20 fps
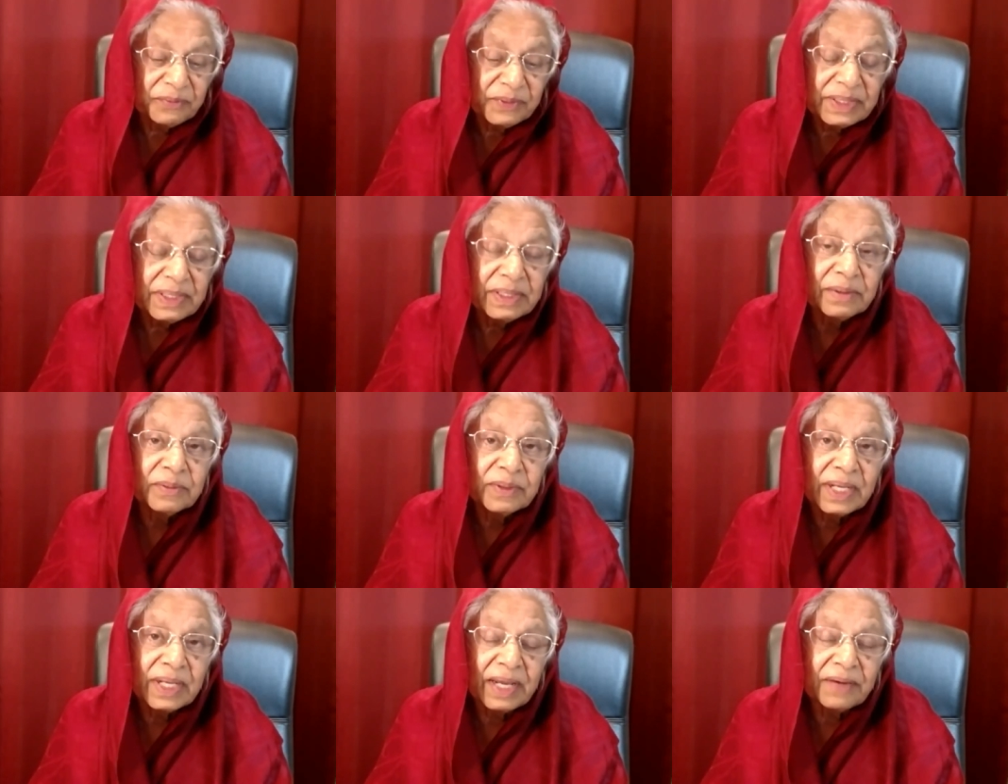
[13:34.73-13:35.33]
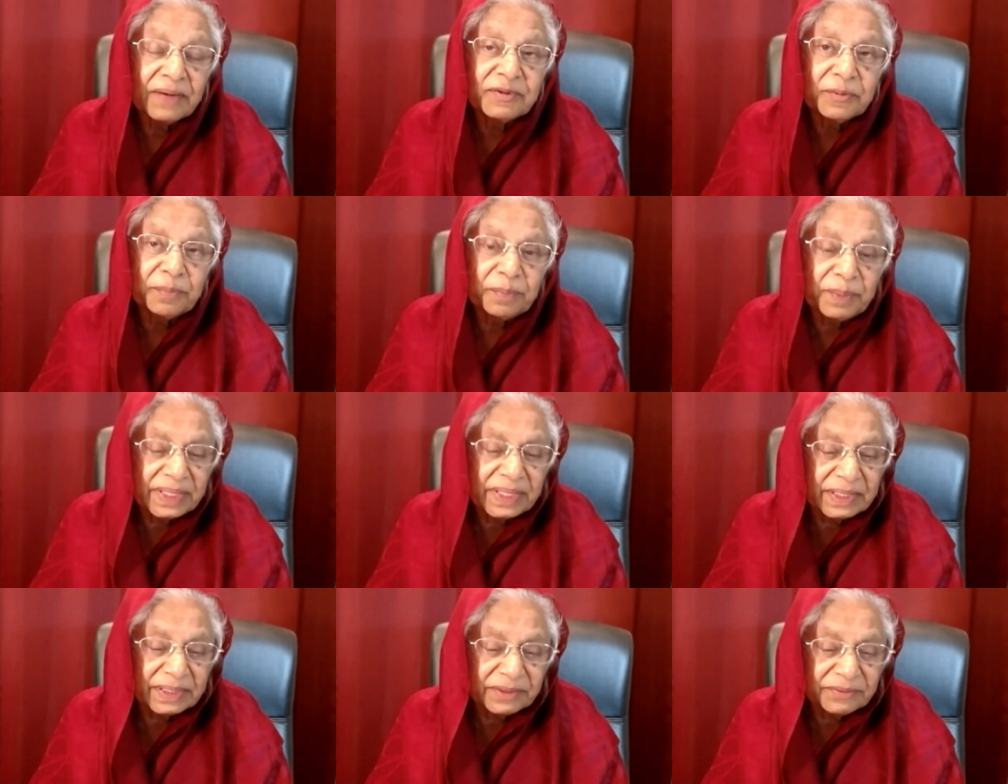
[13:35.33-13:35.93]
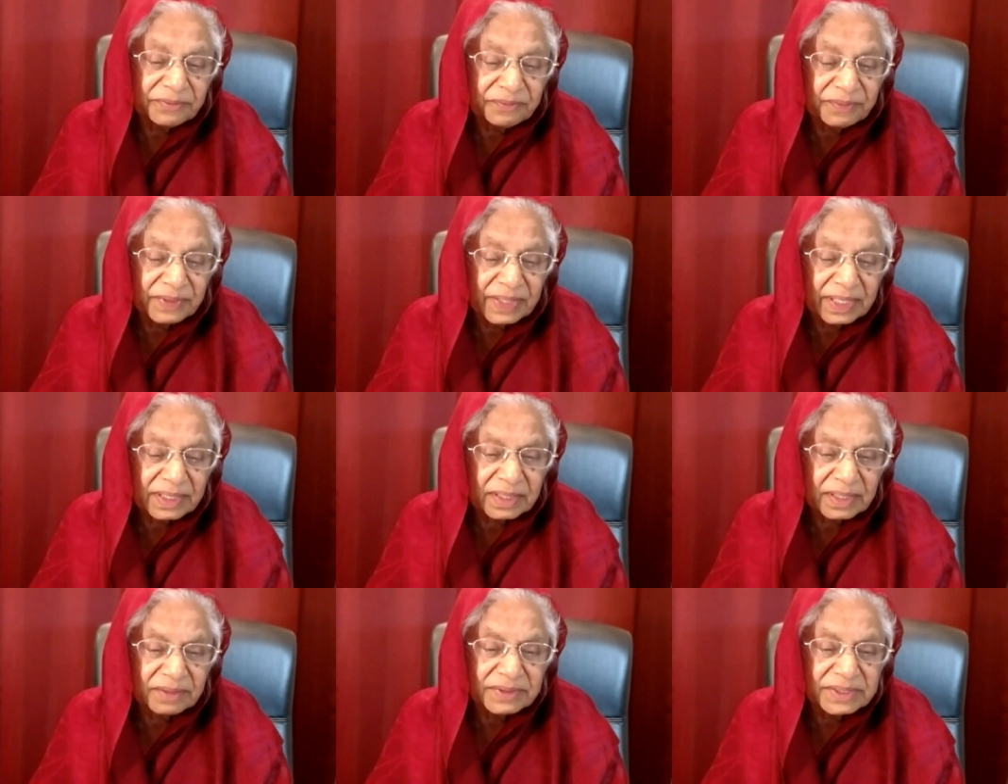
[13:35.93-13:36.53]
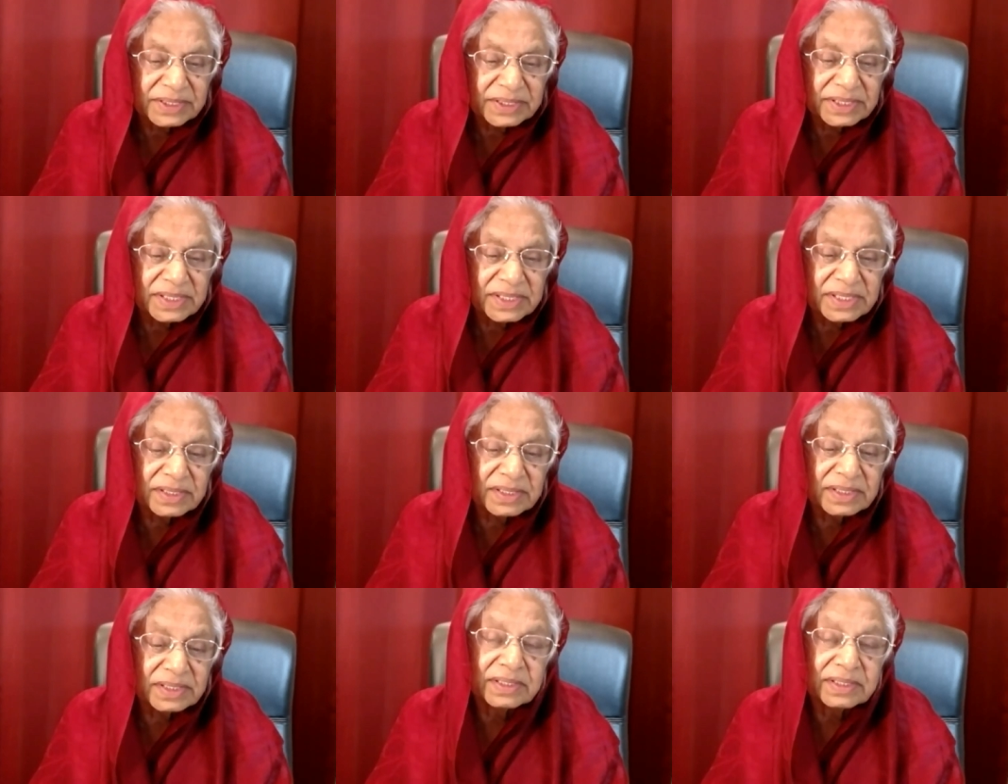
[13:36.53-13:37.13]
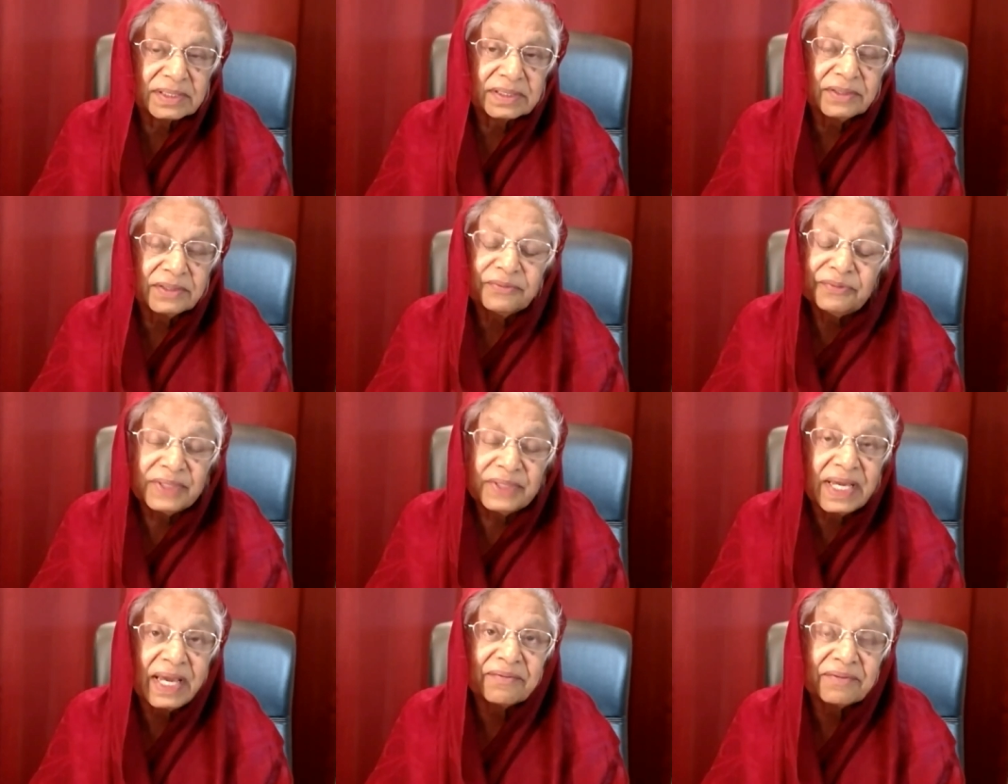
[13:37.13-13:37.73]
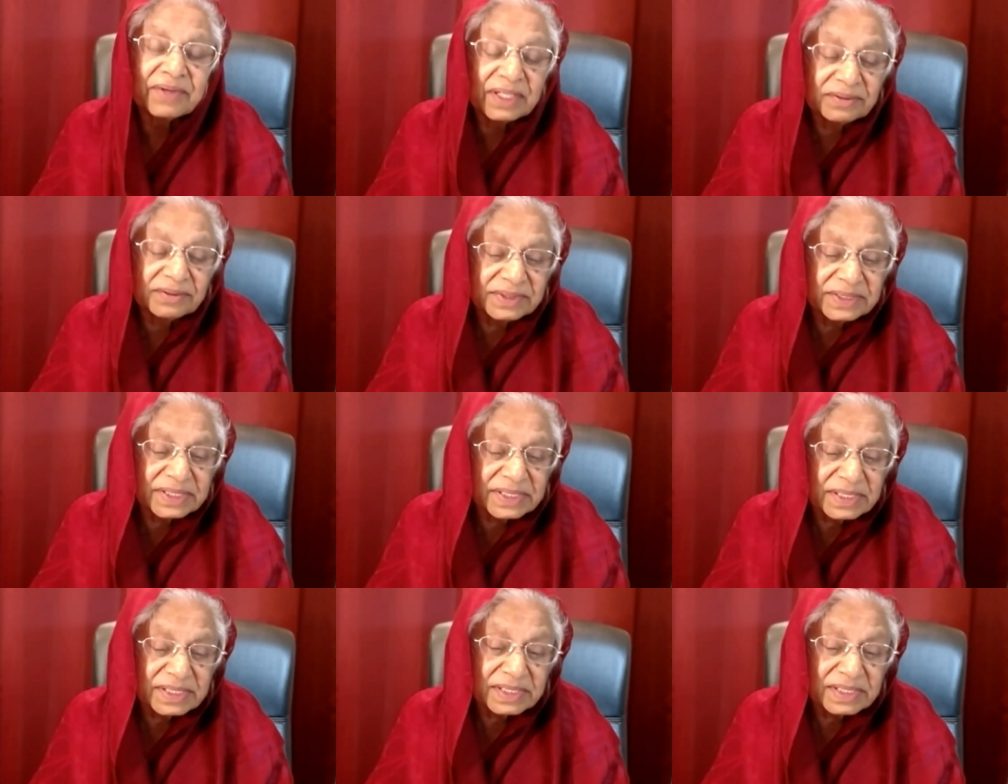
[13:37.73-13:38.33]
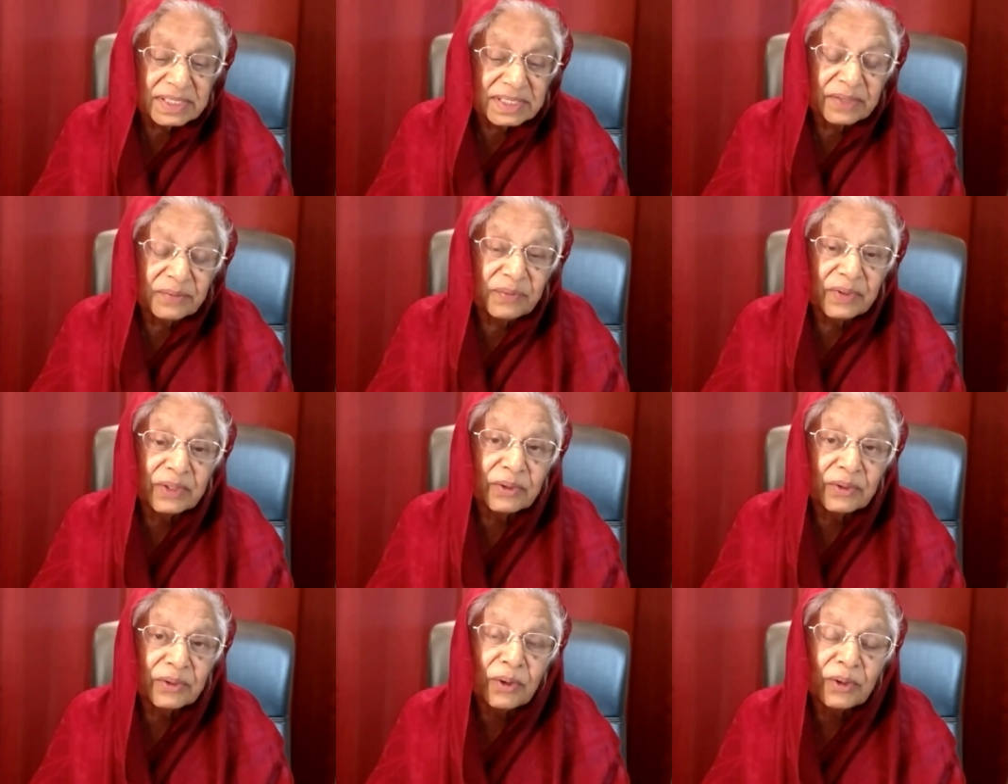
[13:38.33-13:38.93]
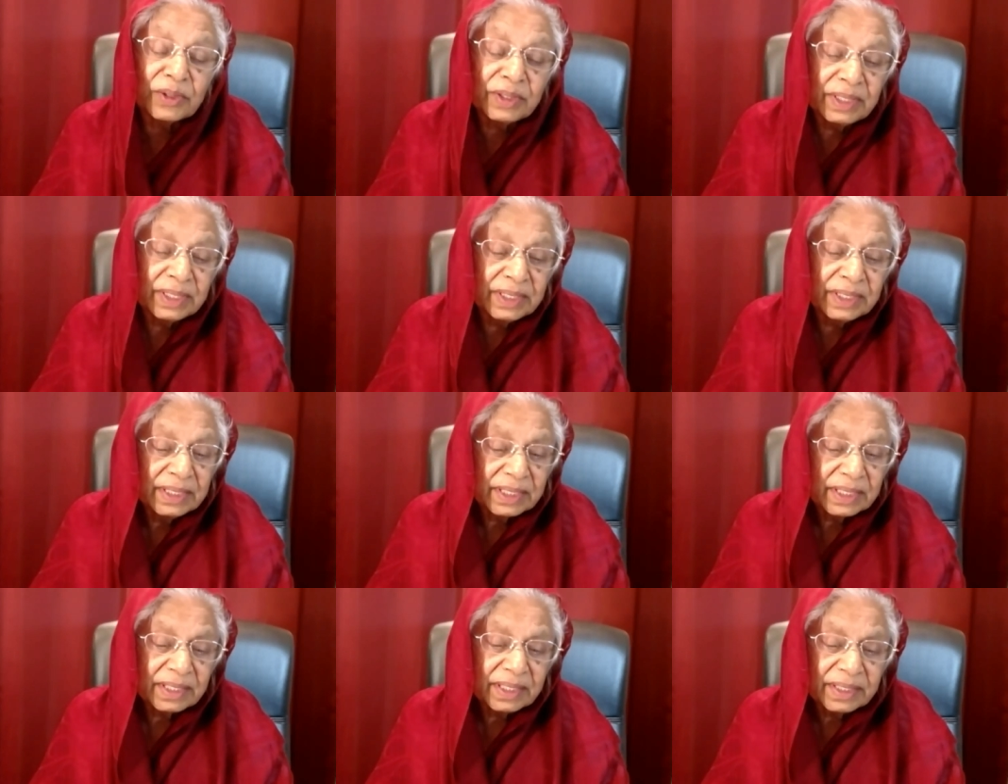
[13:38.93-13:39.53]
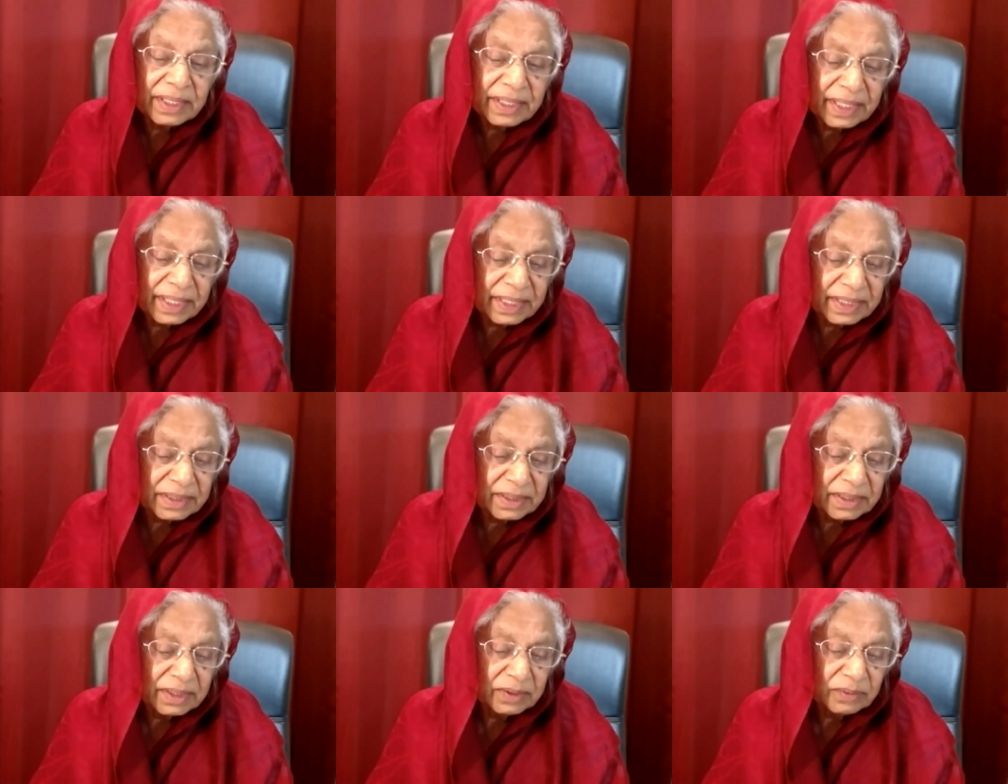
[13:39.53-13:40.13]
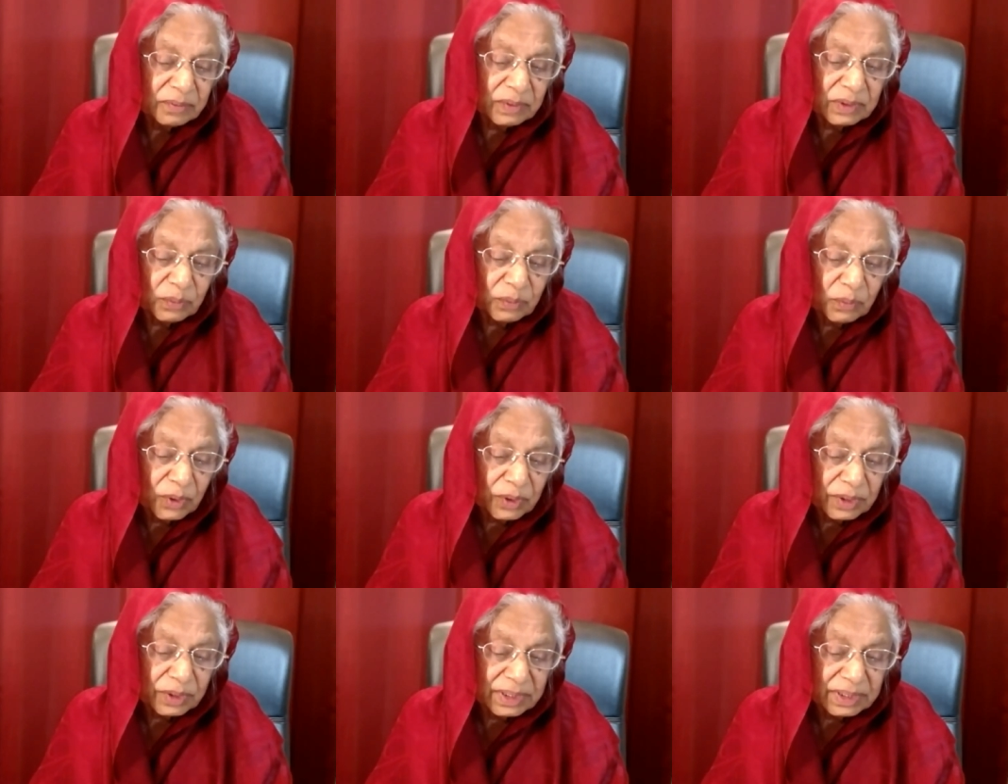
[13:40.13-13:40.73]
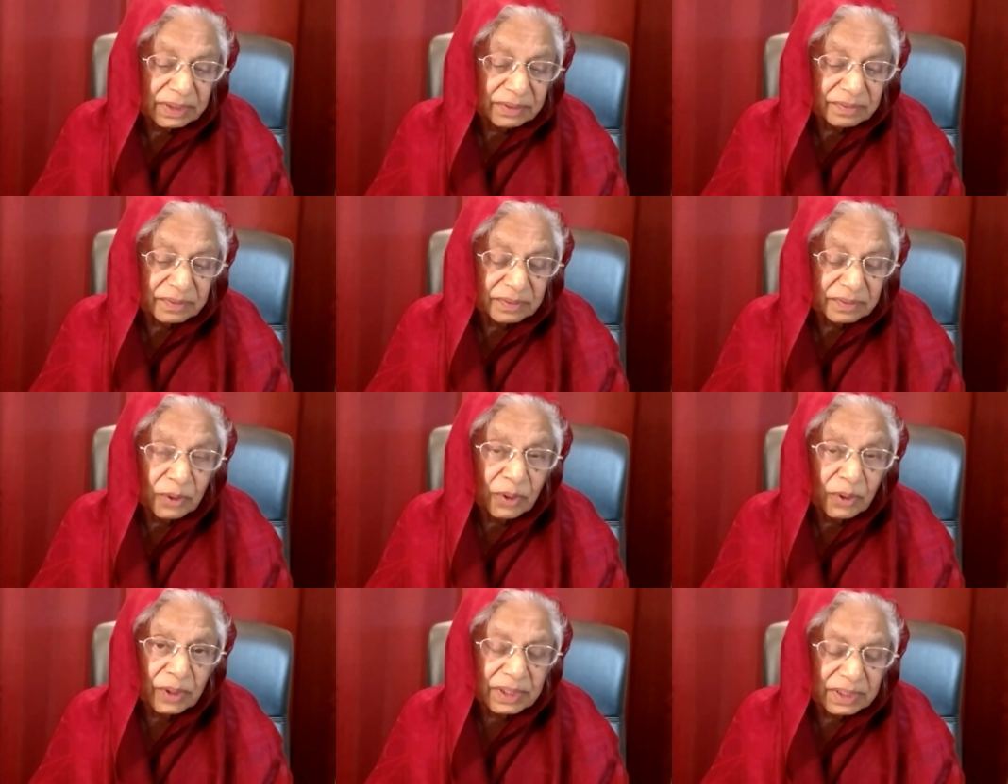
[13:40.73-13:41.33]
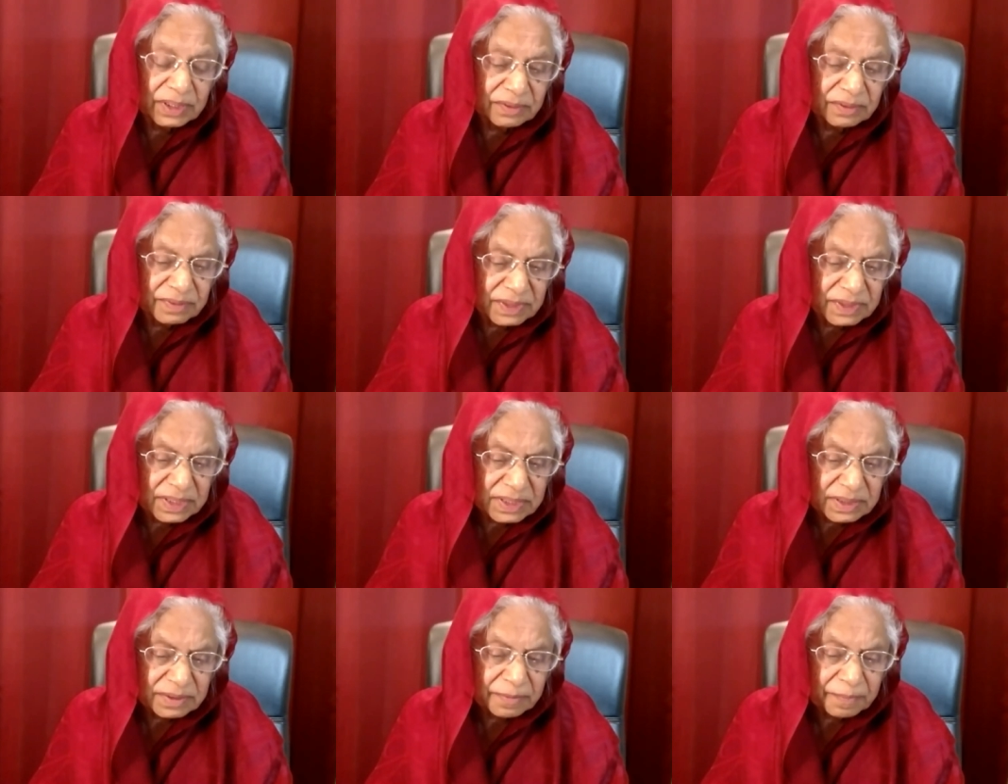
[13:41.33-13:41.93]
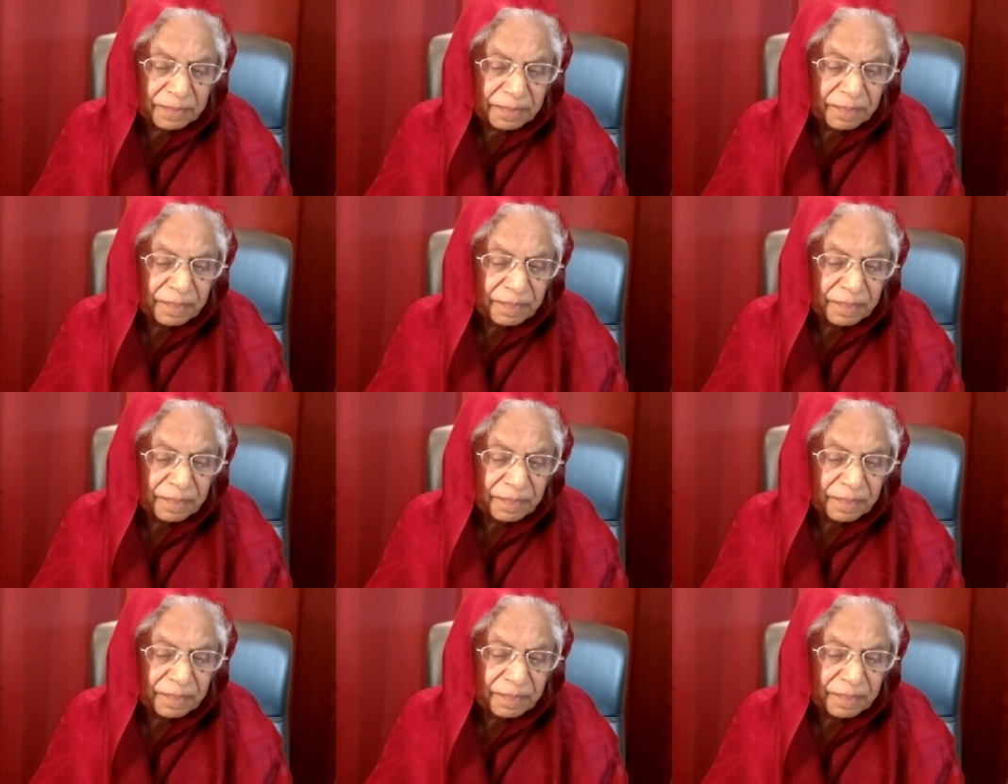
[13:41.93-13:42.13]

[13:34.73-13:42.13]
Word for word: we have to pay if we are covetousness if we have covetousness and we are not content with what god gives us